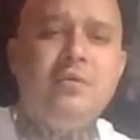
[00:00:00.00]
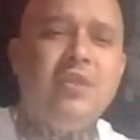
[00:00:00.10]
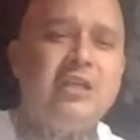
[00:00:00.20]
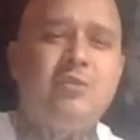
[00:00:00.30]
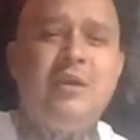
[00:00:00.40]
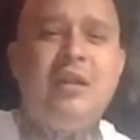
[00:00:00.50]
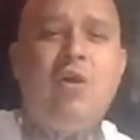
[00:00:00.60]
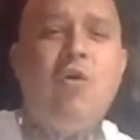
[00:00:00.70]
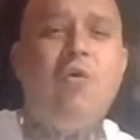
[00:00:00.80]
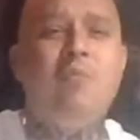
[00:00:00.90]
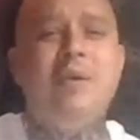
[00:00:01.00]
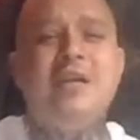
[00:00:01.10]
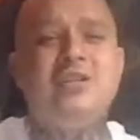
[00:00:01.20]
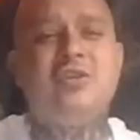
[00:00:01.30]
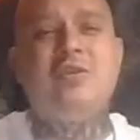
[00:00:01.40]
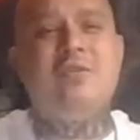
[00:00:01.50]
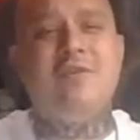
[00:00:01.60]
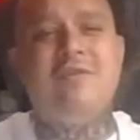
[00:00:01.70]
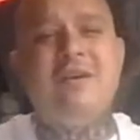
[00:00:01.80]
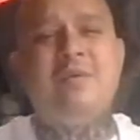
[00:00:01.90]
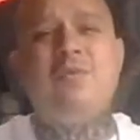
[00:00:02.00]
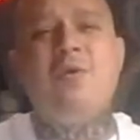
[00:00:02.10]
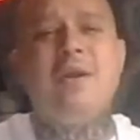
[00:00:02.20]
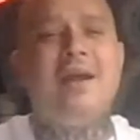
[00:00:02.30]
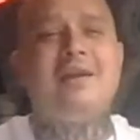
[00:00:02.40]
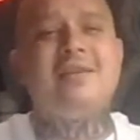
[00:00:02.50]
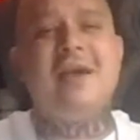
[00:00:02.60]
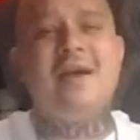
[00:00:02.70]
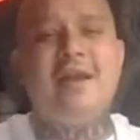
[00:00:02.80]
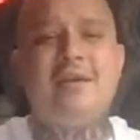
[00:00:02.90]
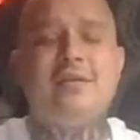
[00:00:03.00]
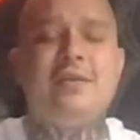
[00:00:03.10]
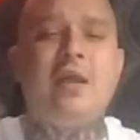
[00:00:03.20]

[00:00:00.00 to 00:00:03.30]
That's when the whole picture of him going like that